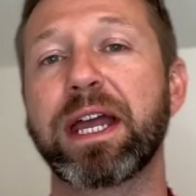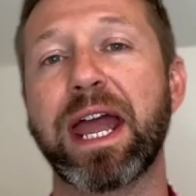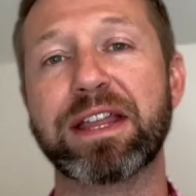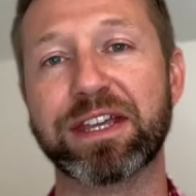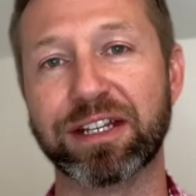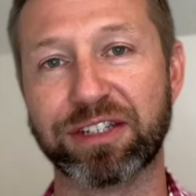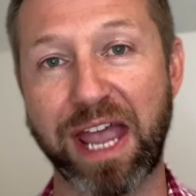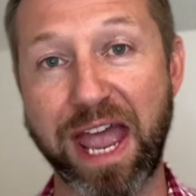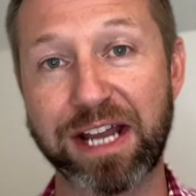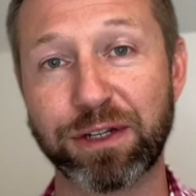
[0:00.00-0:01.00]
And then at
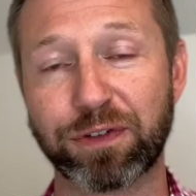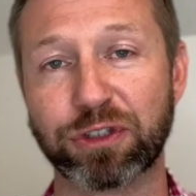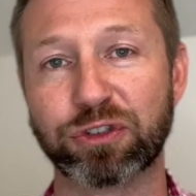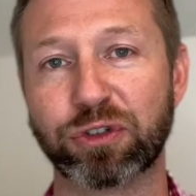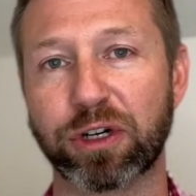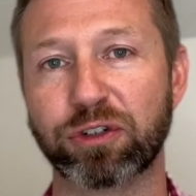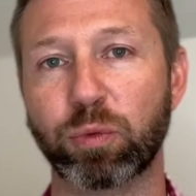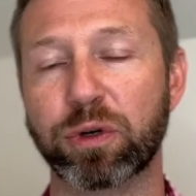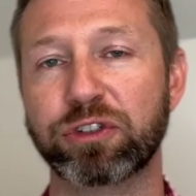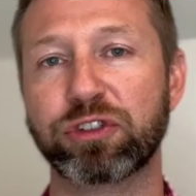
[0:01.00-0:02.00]
the end of
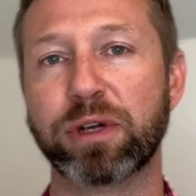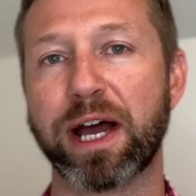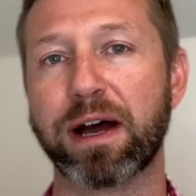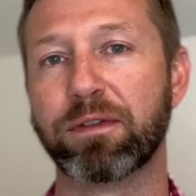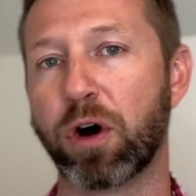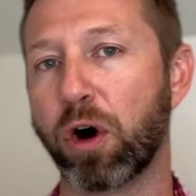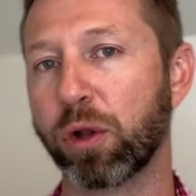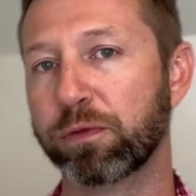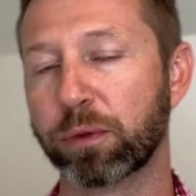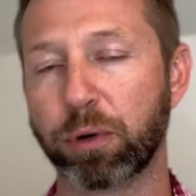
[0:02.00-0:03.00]
construction, once you have
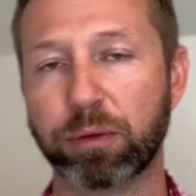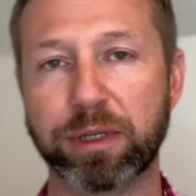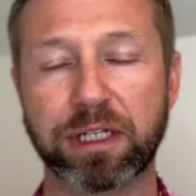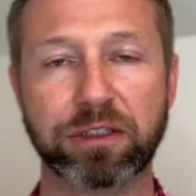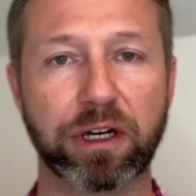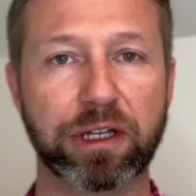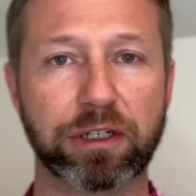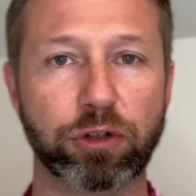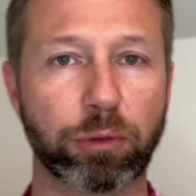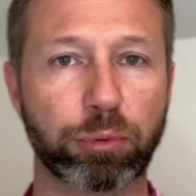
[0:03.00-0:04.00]
all of your permitting done
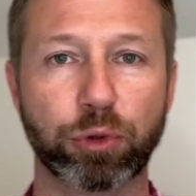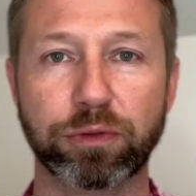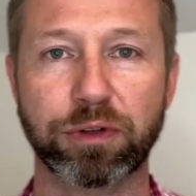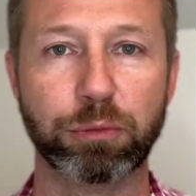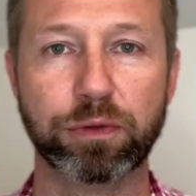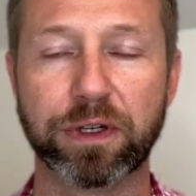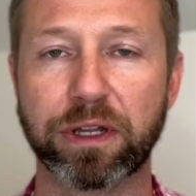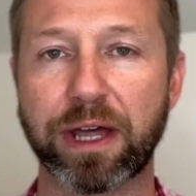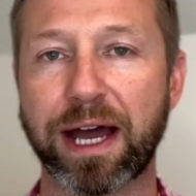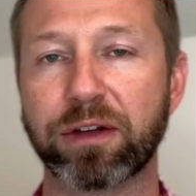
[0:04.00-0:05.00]
and you're approved to move into
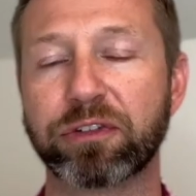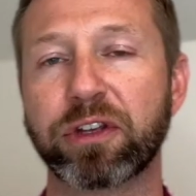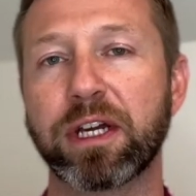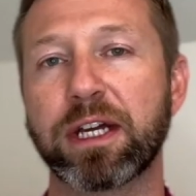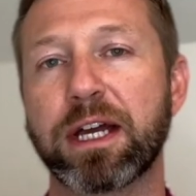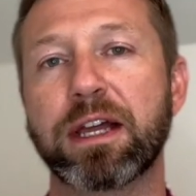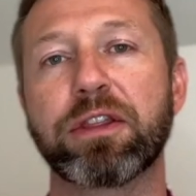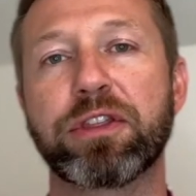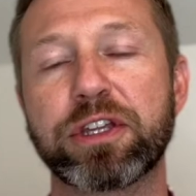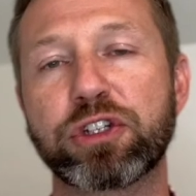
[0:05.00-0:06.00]
the house,
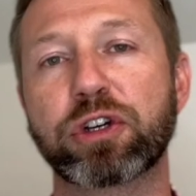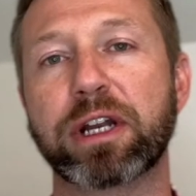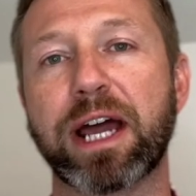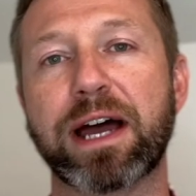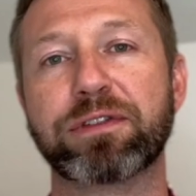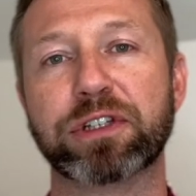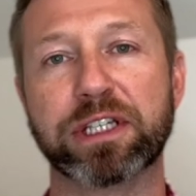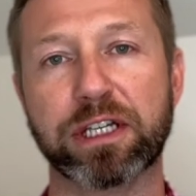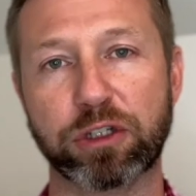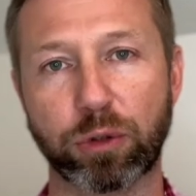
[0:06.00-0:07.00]
then you're gonna have to
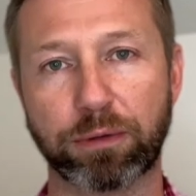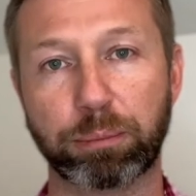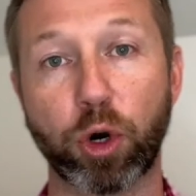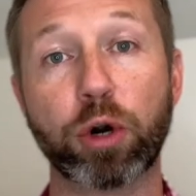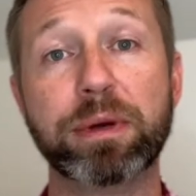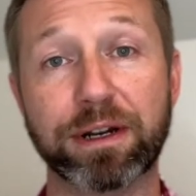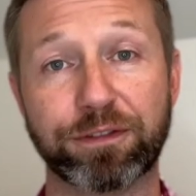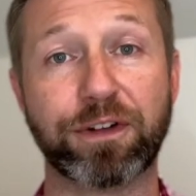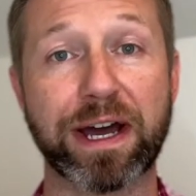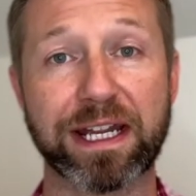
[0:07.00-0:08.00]
get your permanent
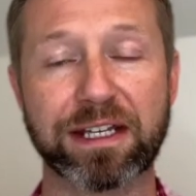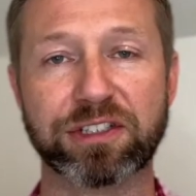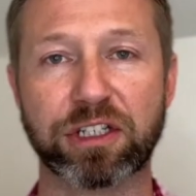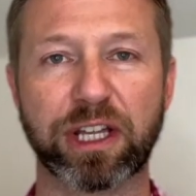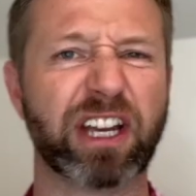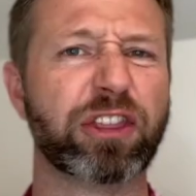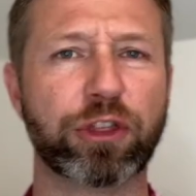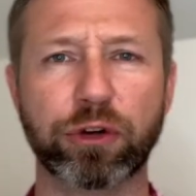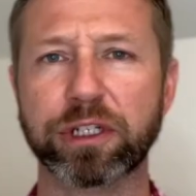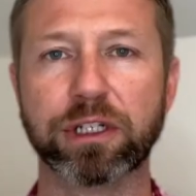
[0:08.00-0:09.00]
financing, like a
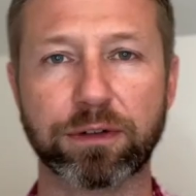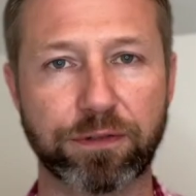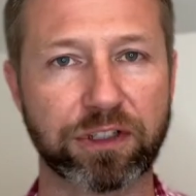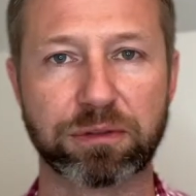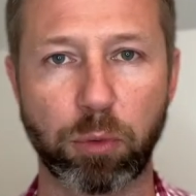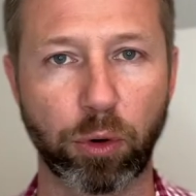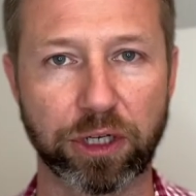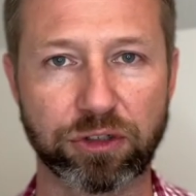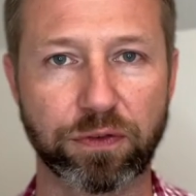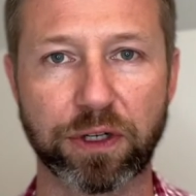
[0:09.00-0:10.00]
thirty year fixed
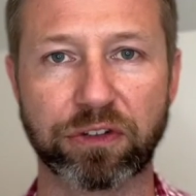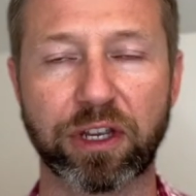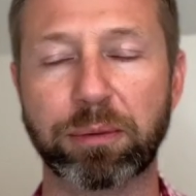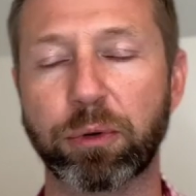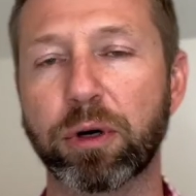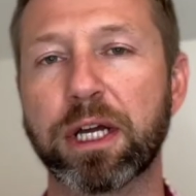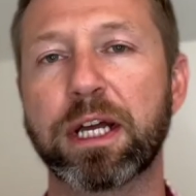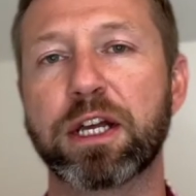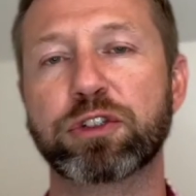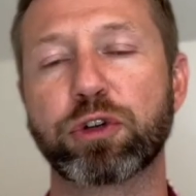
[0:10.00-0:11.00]
mortgage, for example.
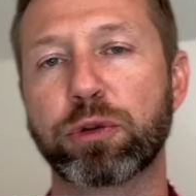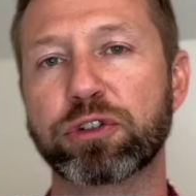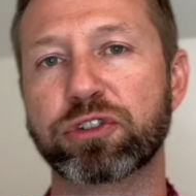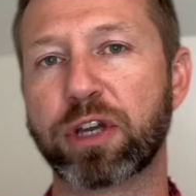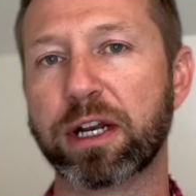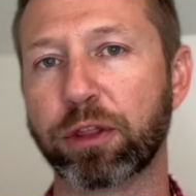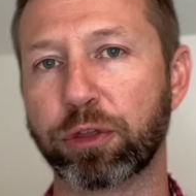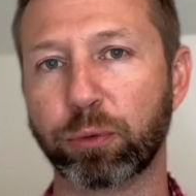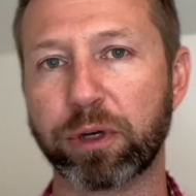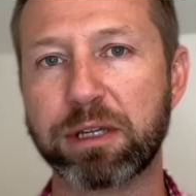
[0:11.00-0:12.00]
So there's kind of
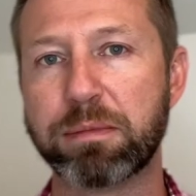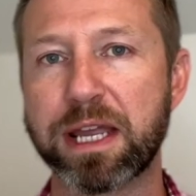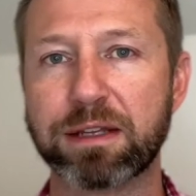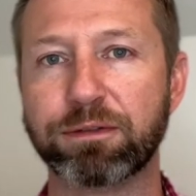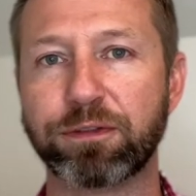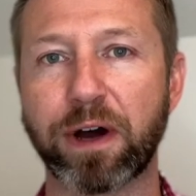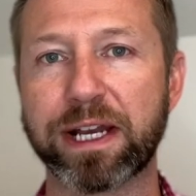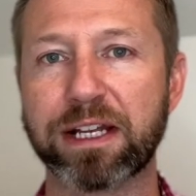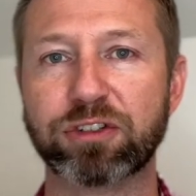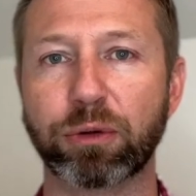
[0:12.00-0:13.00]
three main
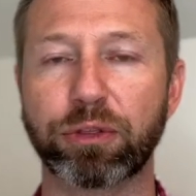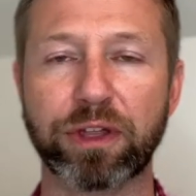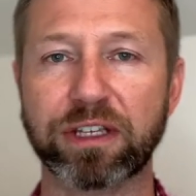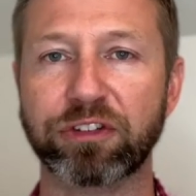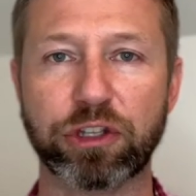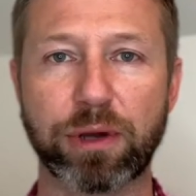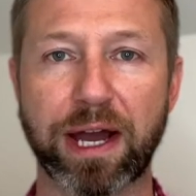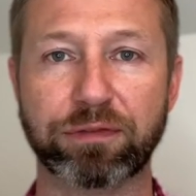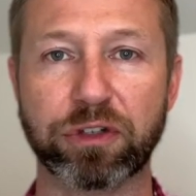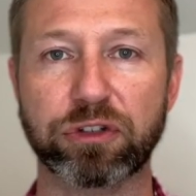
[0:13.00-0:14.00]
financial things that you
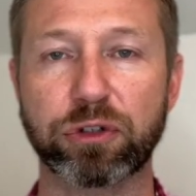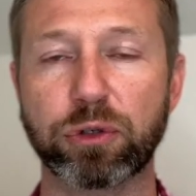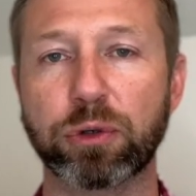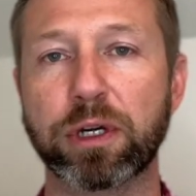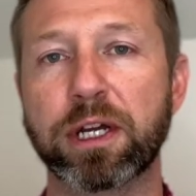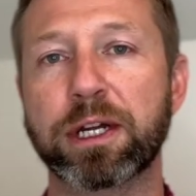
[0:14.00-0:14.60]
have to do